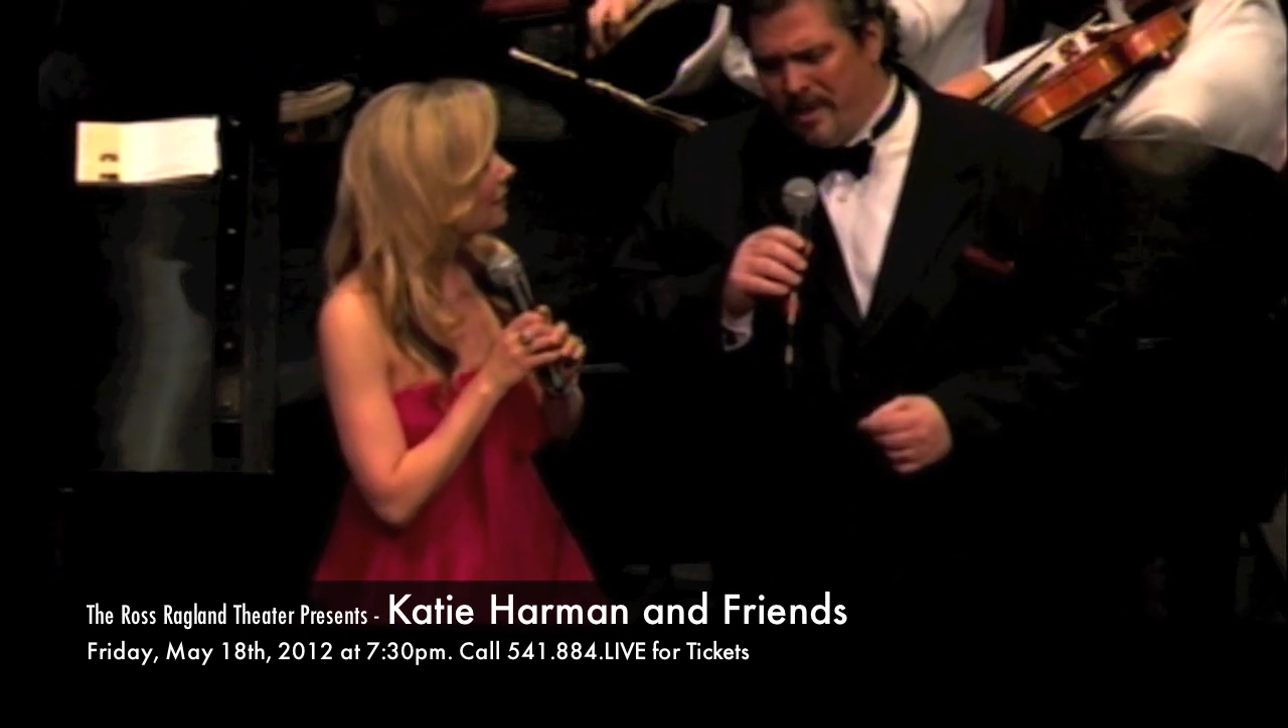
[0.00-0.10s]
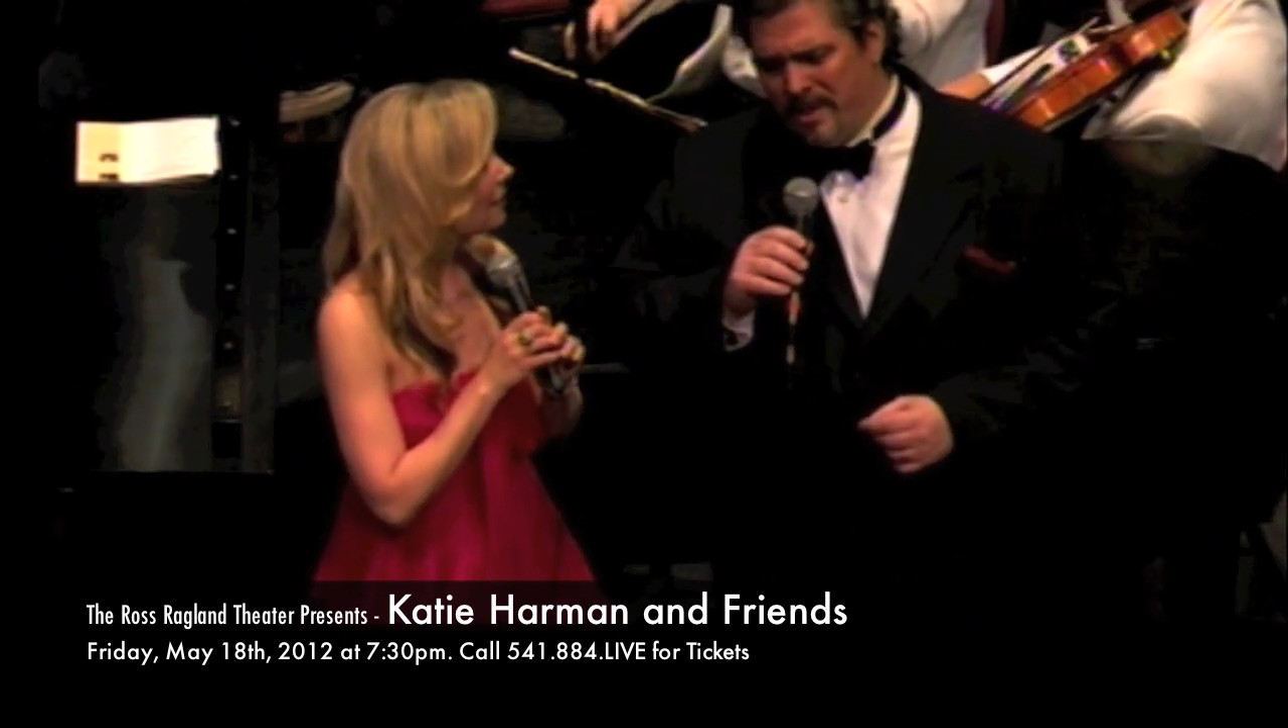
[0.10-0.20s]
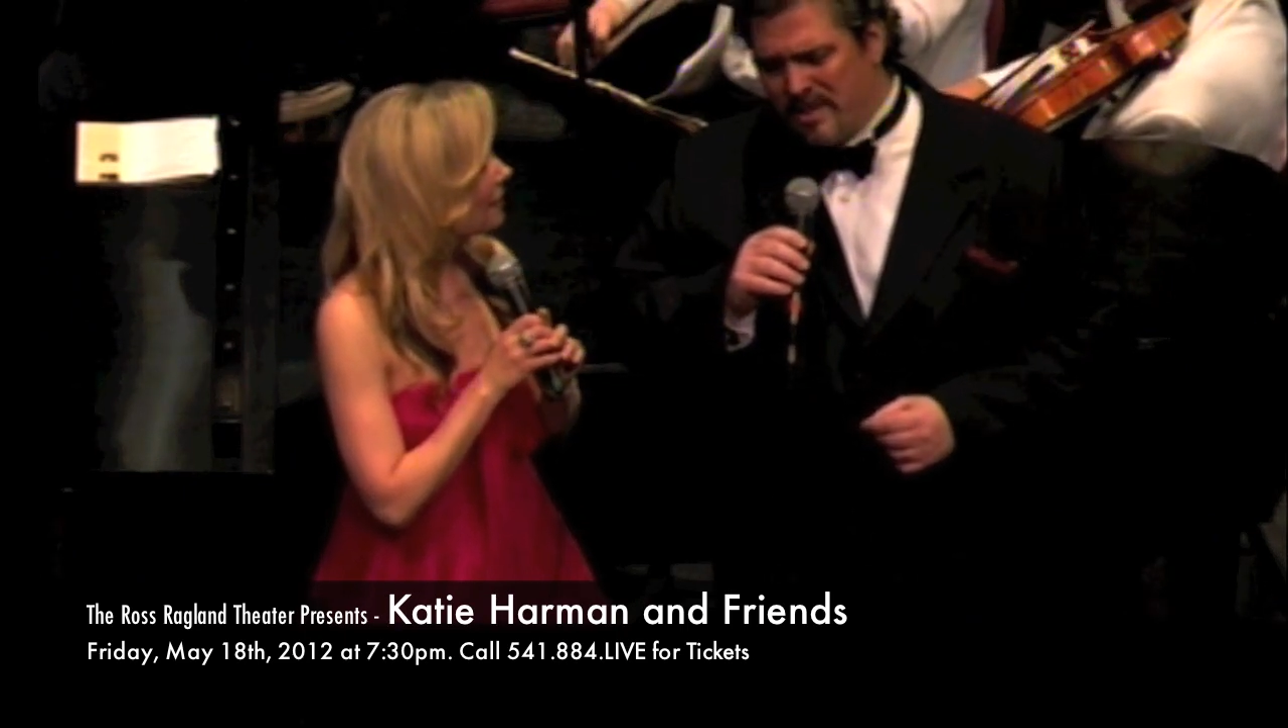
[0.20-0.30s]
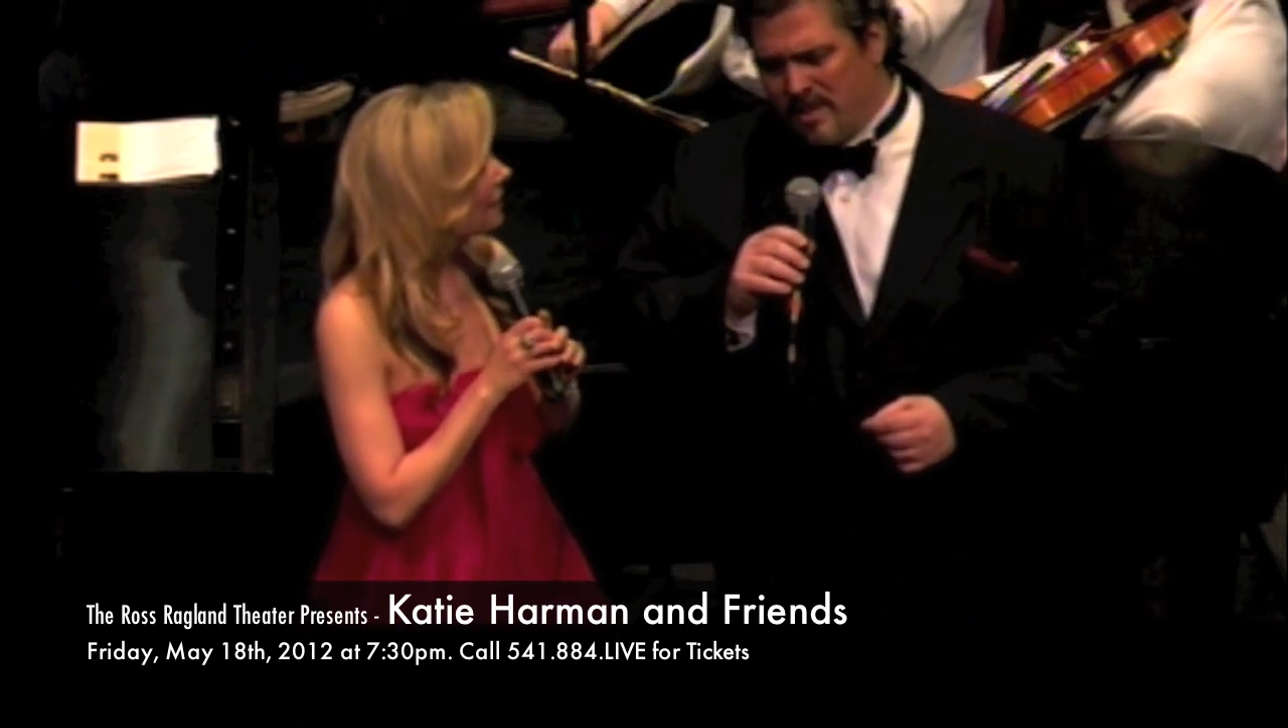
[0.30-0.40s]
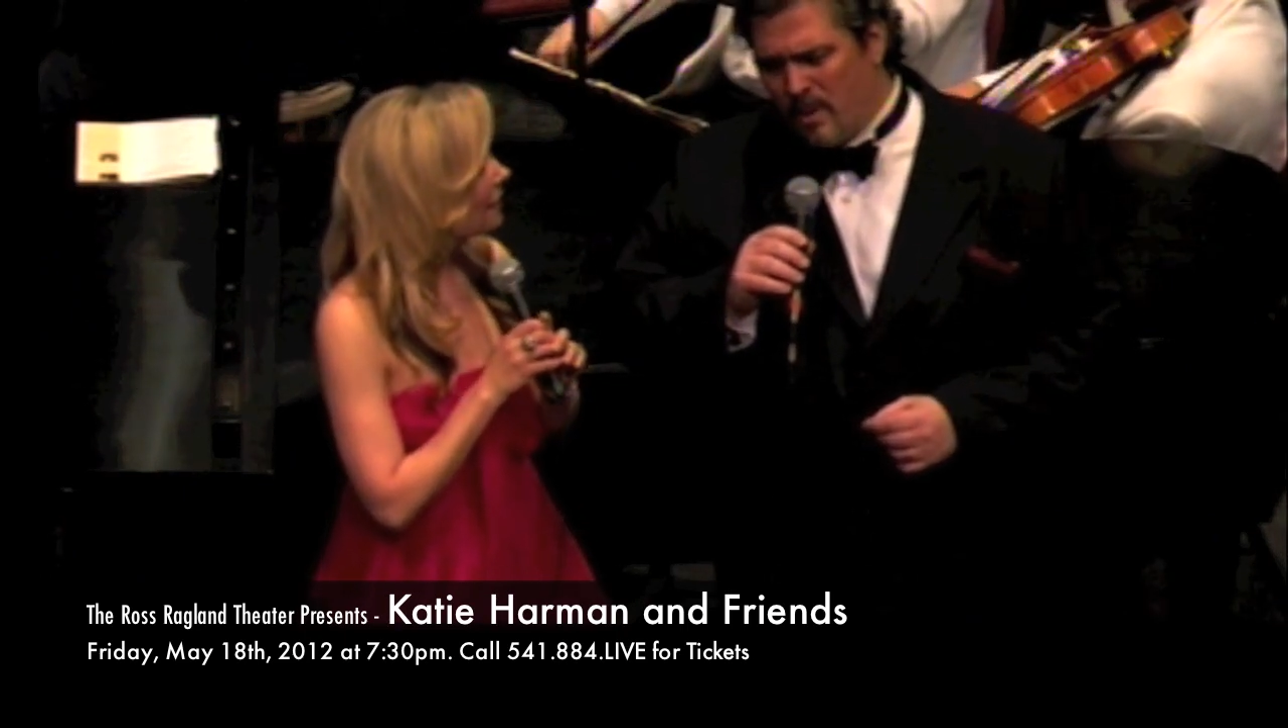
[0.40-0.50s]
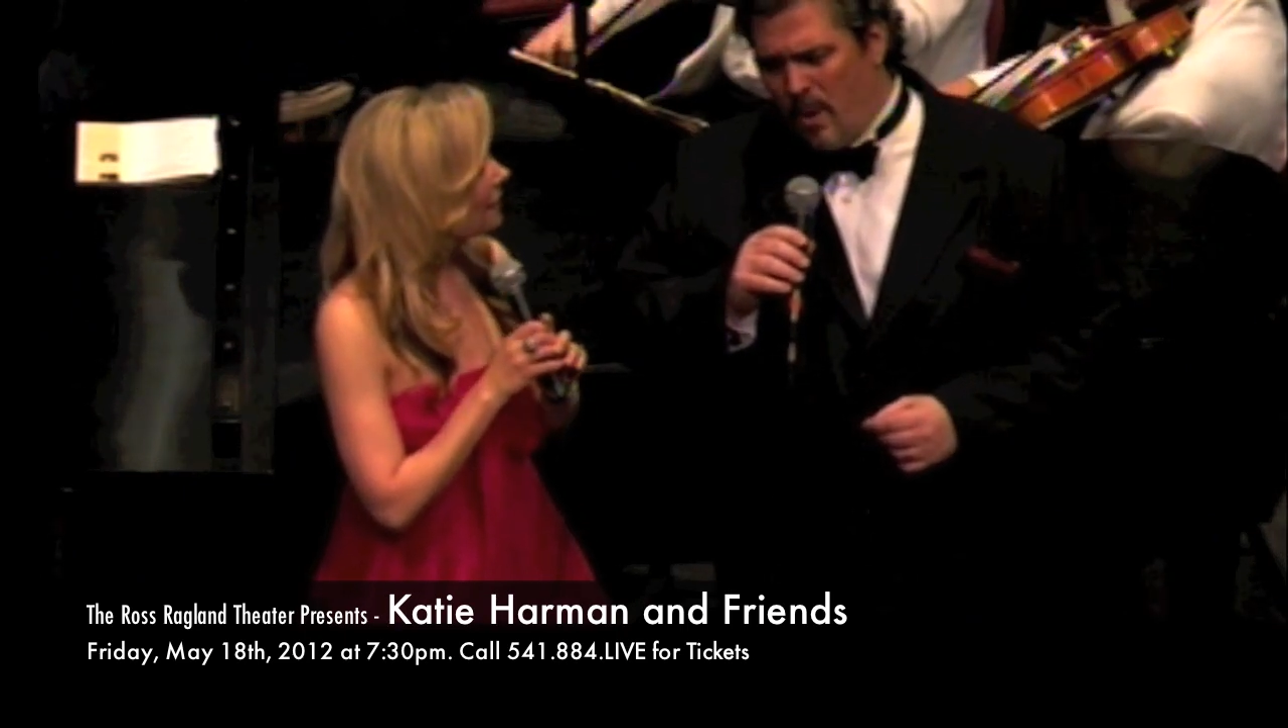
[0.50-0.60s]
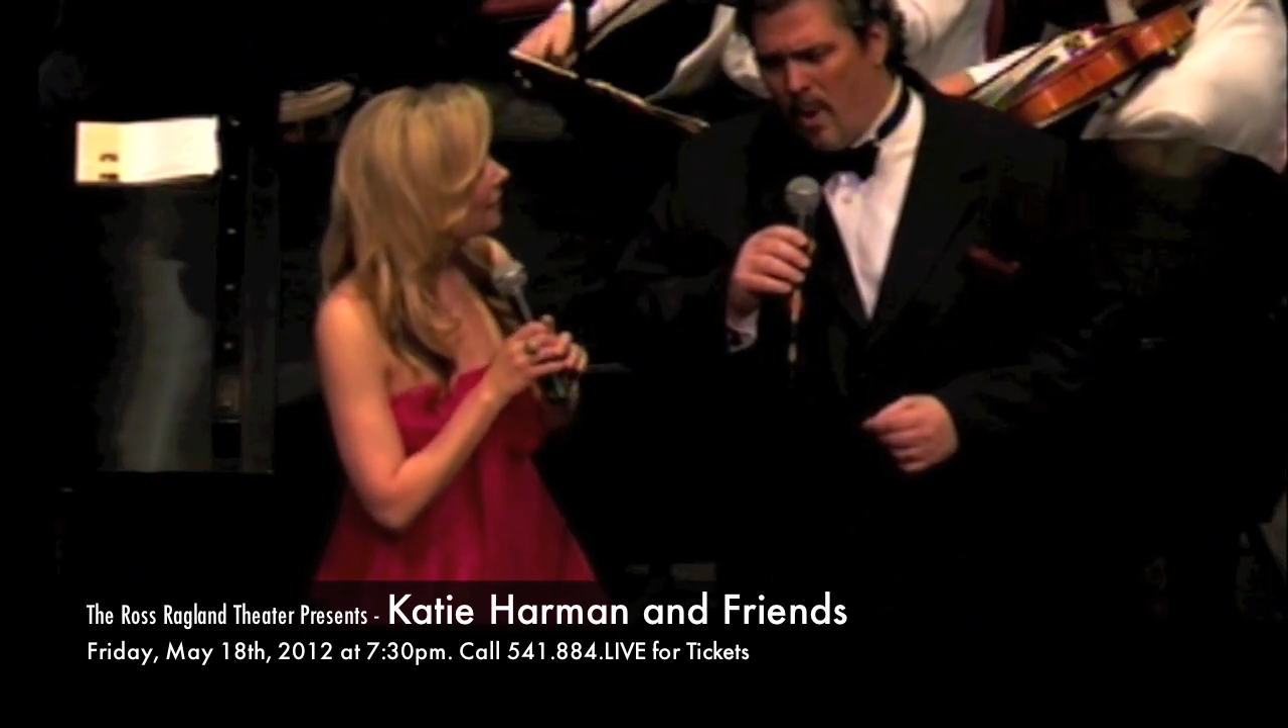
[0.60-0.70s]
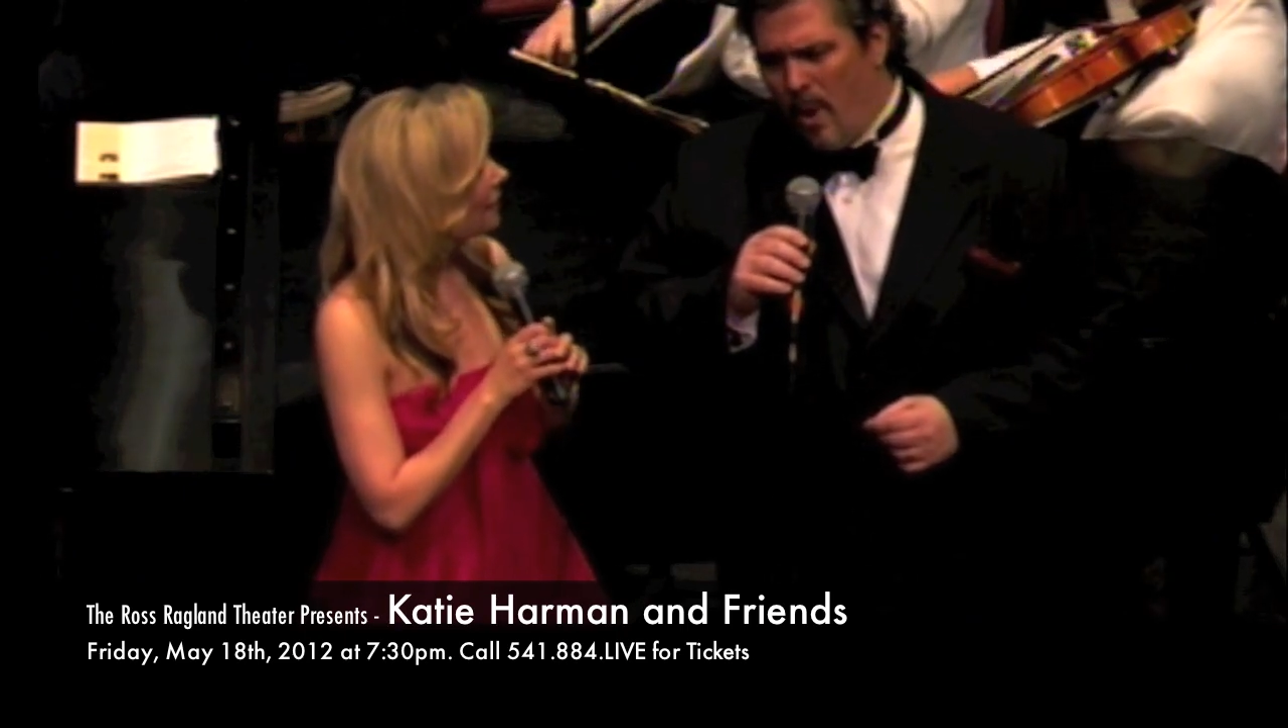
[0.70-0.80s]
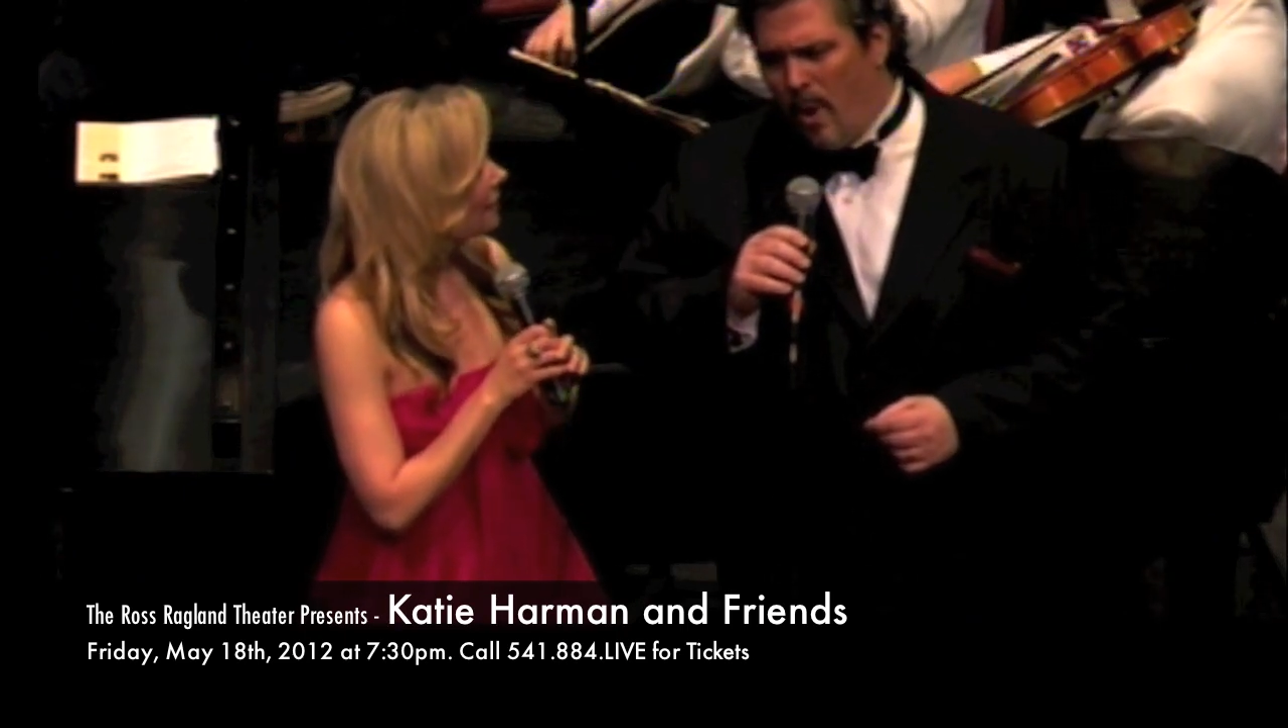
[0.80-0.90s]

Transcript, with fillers: in Blue that you